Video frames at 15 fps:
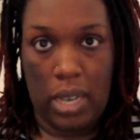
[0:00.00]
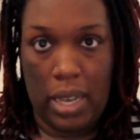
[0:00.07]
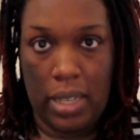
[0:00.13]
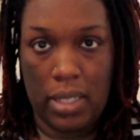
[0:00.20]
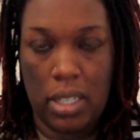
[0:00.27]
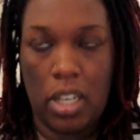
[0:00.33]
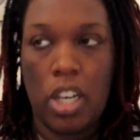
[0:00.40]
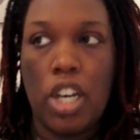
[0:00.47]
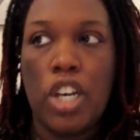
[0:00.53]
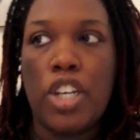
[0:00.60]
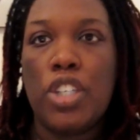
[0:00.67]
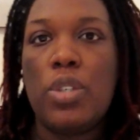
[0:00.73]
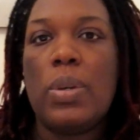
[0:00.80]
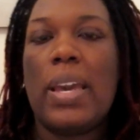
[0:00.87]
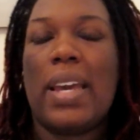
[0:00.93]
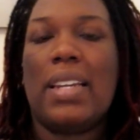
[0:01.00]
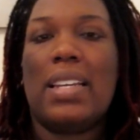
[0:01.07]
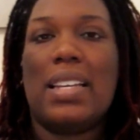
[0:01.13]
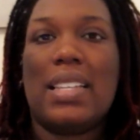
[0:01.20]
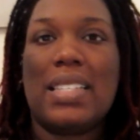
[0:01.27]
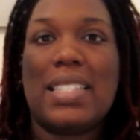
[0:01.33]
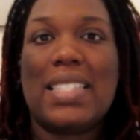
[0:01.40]
date, you
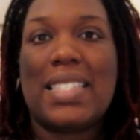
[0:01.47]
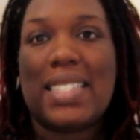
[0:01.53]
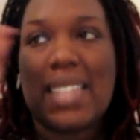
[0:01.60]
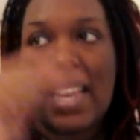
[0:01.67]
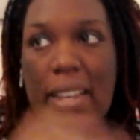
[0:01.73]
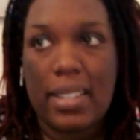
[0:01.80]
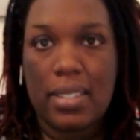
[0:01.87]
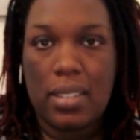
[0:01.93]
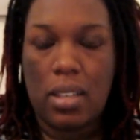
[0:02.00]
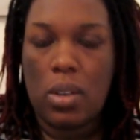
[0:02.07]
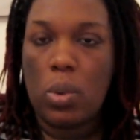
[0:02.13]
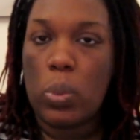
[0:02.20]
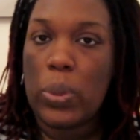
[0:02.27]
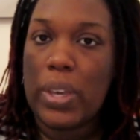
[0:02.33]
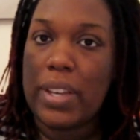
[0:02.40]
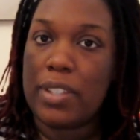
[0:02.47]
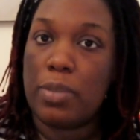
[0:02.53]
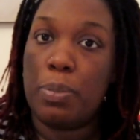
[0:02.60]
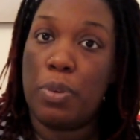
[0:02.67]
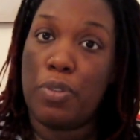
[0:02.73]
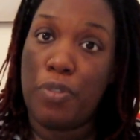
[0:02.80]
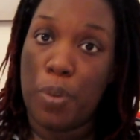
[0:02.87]
get 6 weeks
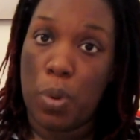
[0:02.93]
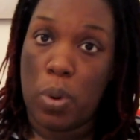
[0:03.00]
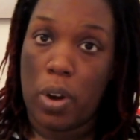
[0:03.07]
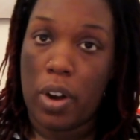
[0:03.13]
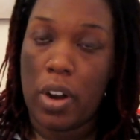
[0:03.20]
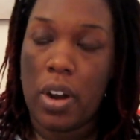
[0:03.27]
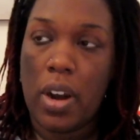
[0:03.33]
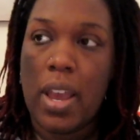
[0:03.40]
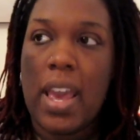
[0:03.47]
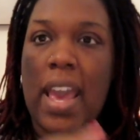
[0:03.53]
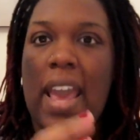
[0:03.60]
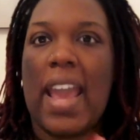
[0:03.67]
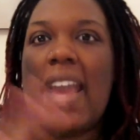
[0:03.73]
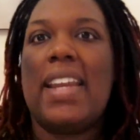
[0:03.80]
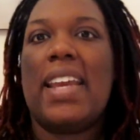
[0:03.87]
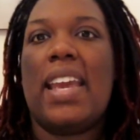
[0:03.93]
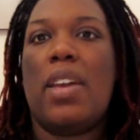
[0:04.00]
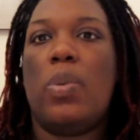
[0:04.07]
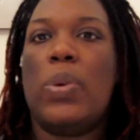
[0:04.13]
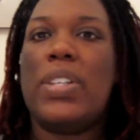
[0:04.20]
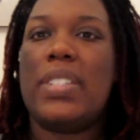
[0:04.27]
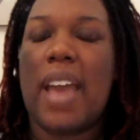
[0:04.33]
before and
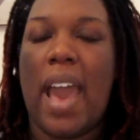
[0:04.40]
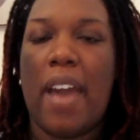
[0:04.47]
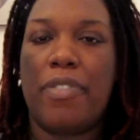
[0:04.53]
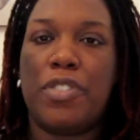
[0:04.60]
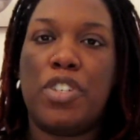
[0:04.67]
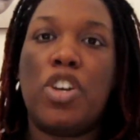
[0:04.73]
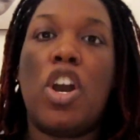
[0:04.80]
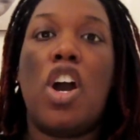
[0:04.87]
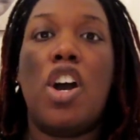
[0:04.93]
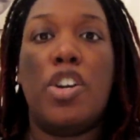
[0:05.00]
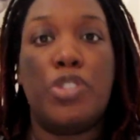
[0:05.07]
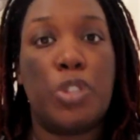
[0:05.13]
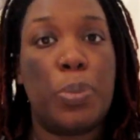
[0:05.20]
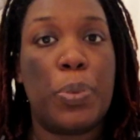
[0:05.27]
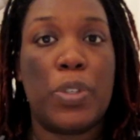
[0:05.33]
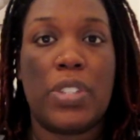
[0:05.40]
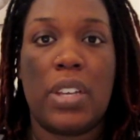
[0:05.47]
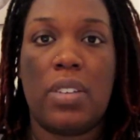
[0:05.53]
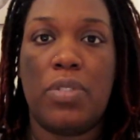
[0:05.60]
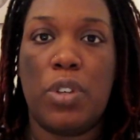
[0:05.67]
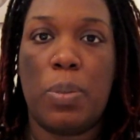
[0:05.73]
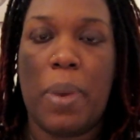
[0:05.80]
8 weeks after
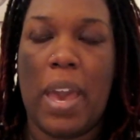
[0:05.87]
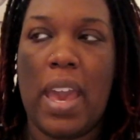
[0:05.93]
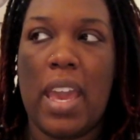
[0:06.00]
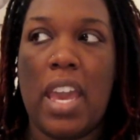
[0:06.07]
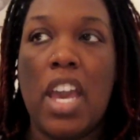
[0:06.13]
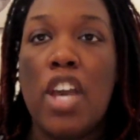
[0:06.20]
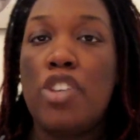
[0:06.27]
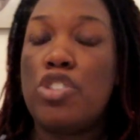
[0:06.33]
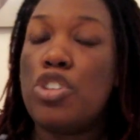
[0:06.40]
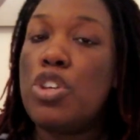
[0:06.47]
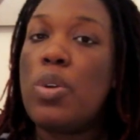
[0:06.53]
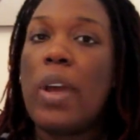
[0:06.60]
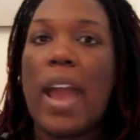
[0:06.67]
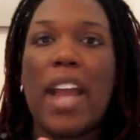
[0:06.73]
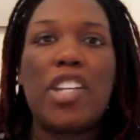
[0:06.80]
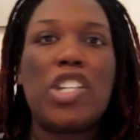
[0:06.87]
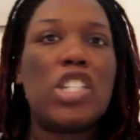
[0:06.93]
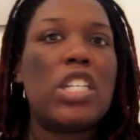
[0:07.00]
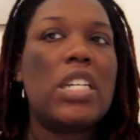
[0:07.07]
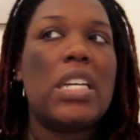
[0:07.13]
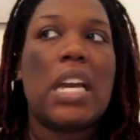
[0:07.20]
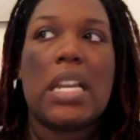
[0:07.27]
100% of your pay. So you are
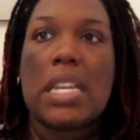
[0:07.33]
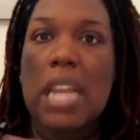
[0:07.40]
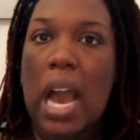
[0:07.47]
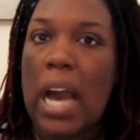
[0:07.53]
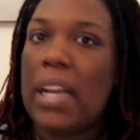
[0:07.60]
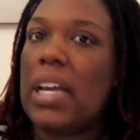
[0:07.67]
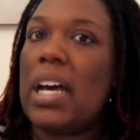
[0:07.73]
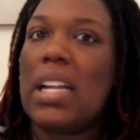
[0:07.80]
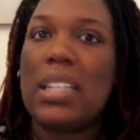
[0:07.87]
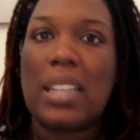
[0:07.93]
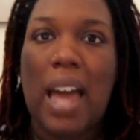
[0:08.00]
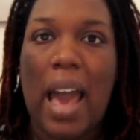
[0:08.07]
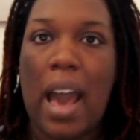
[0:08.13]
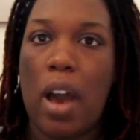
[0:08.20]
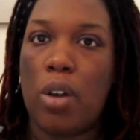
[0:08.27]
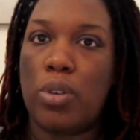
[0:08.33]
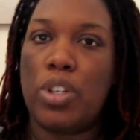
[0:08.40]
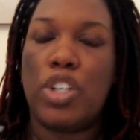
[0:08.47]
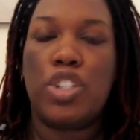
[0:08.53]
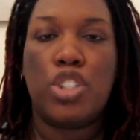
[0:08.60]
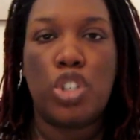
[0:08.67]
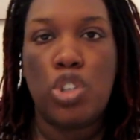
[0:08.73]
actually not allowed
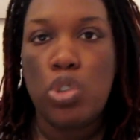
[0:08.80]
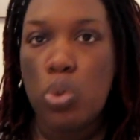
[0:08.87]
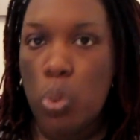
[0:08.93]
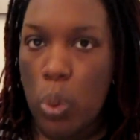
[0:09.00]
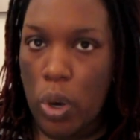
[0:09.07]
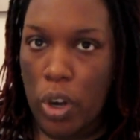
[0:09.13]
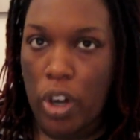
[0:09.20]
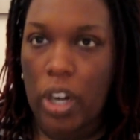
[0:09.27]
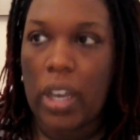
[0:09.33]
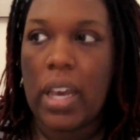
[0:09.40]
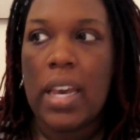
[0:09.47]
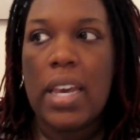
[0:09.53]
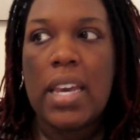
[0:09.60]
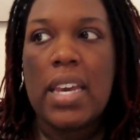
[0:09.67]
to work